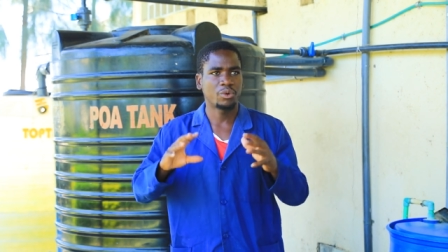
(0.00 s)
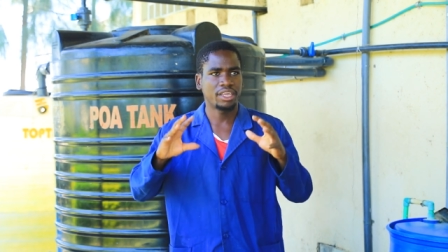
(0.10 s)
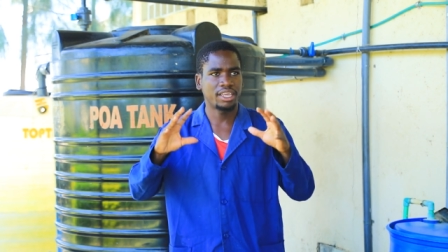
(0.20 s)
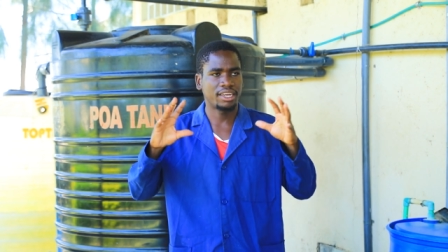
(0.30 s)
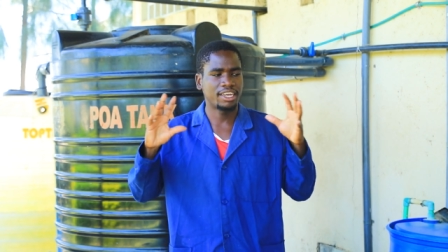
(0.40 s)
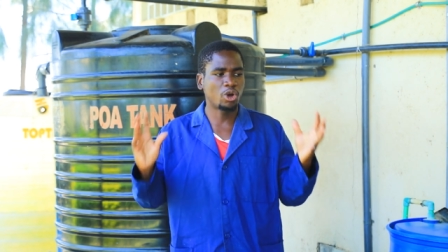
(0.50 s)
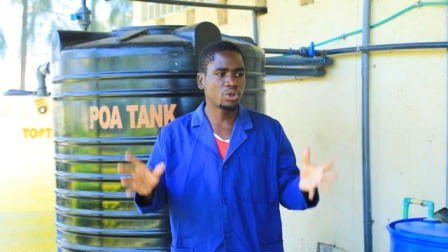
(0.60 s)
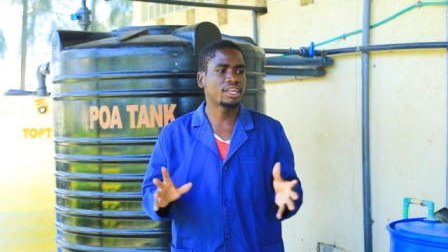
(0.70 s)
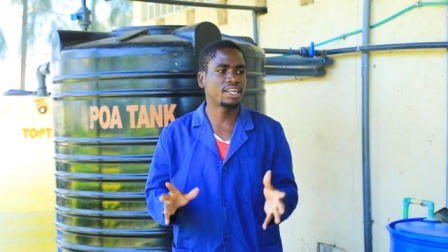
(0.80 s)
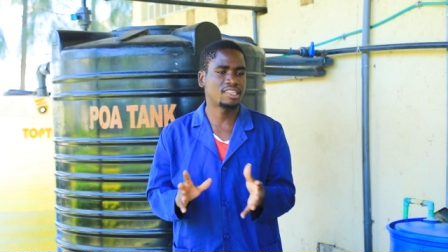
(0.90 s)
we
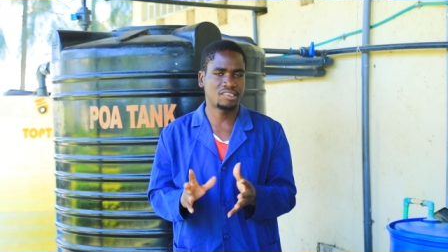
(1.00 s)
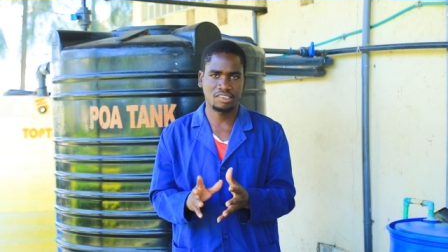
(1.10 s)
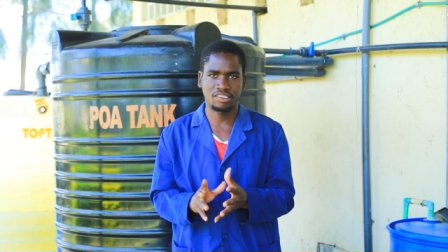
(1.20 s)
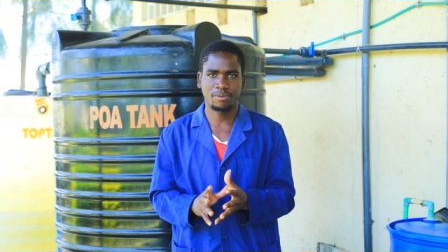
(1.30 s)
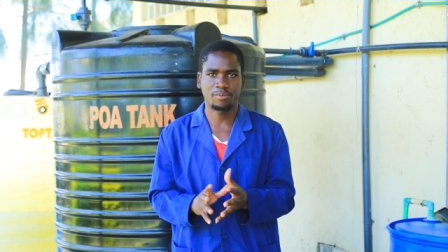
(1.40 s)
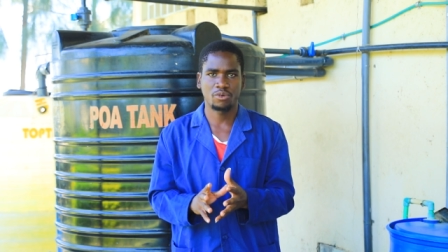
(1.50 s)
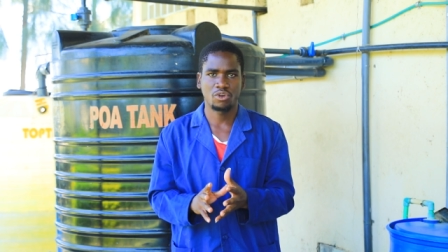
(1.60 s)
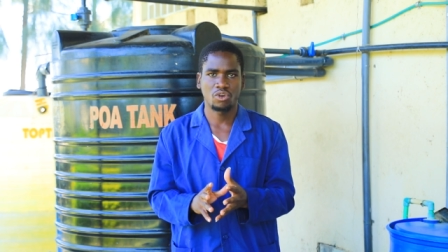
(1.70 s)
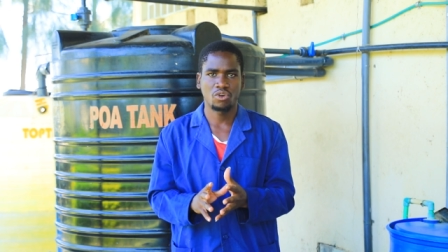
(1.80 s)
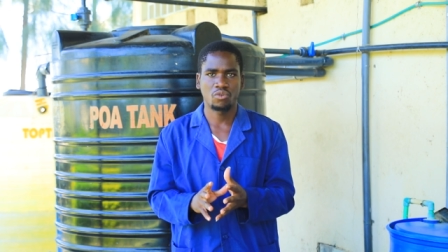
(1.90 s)
downgrade the system
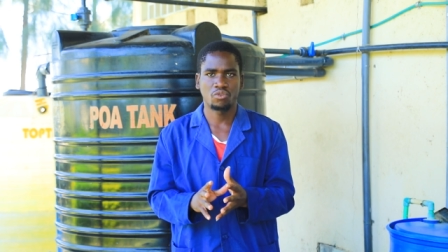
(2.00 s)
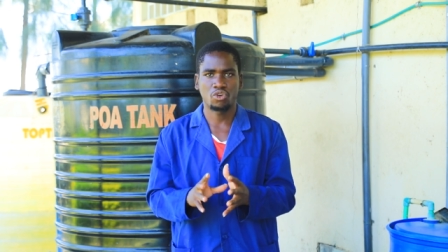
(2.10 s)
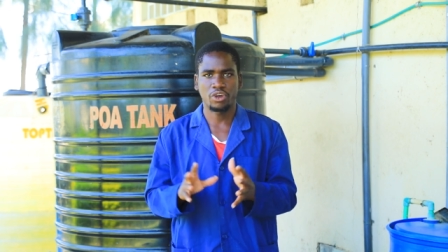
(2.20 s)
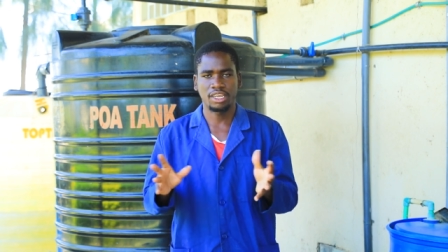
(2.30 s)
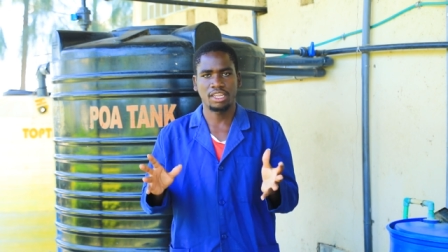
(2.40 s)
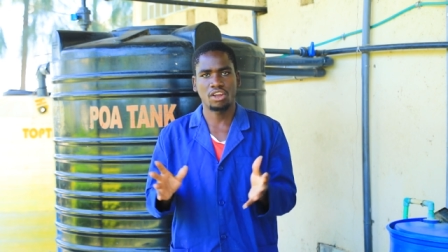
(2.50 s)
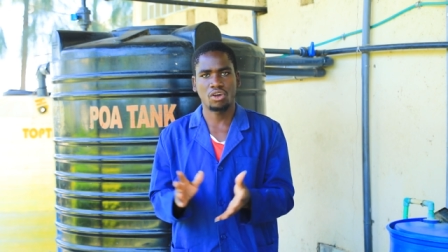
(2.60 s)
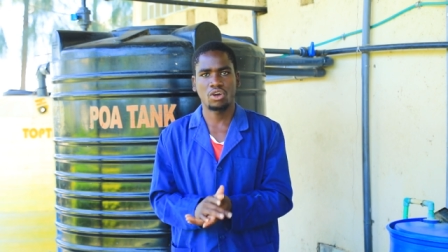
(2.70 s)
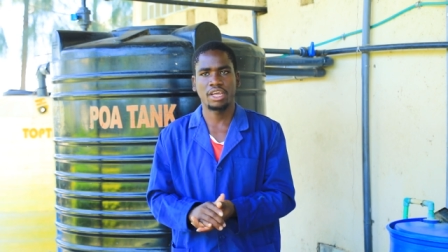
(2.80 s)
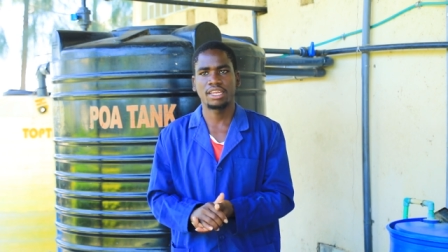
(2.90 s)
for any
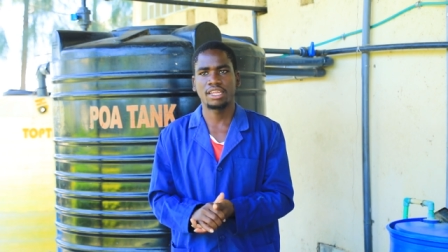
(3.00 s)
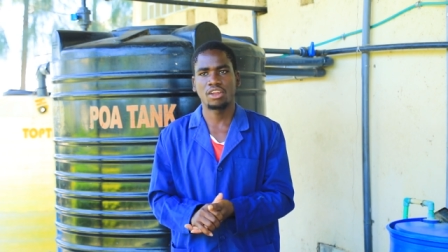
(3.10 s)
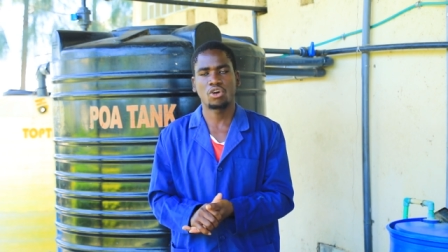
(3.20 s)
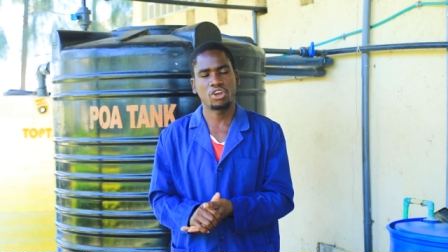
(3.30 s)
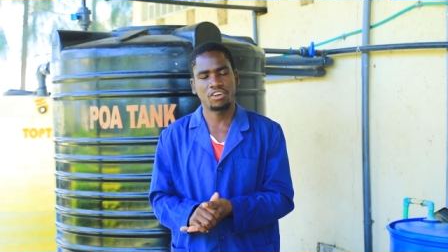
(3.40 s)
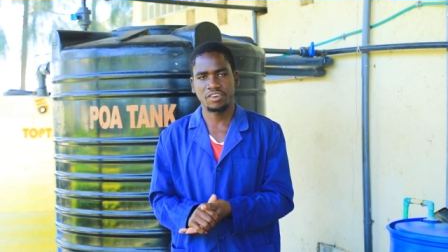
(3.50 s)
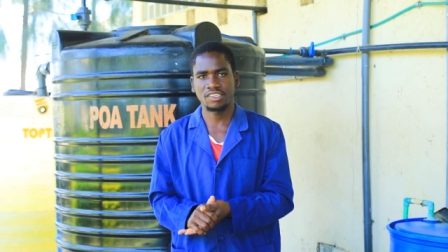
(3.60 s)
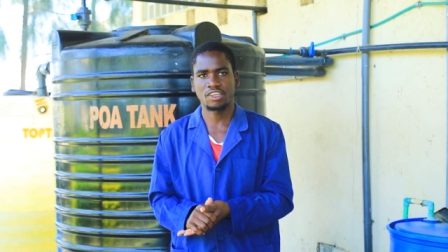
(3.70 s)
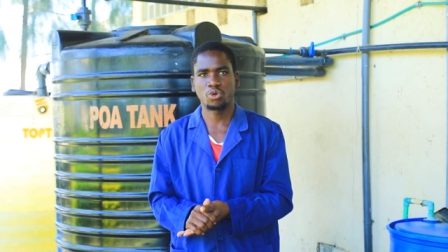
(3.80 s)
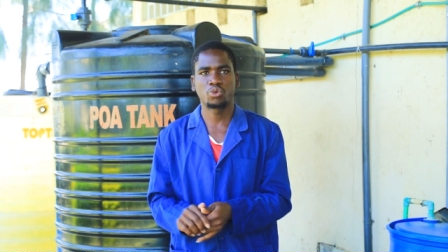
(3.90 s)
local
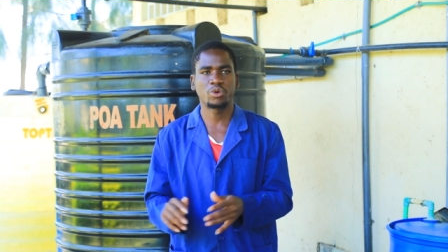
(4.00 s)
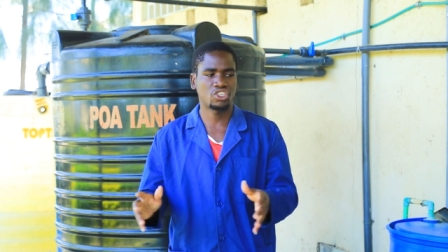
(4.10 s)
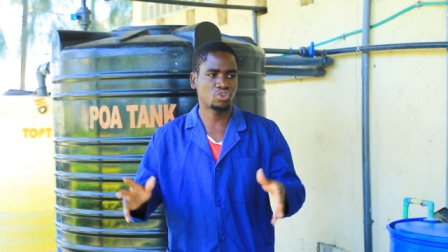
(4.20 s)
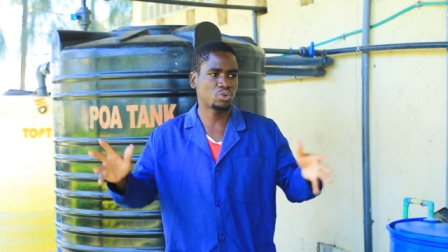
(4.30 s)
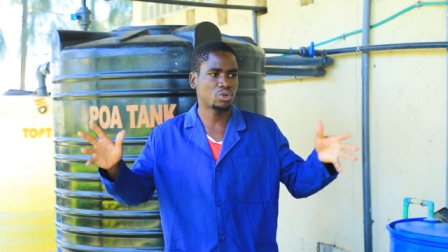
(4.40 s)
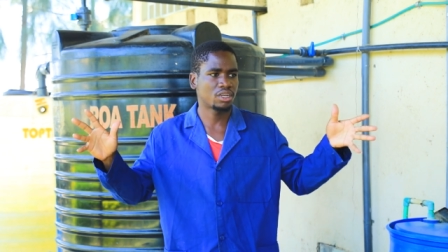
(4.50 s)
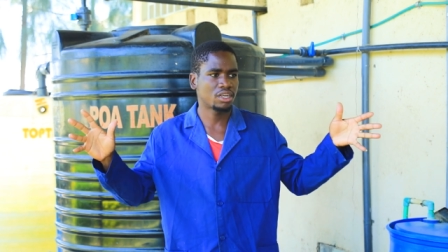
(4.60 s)
investor who wish to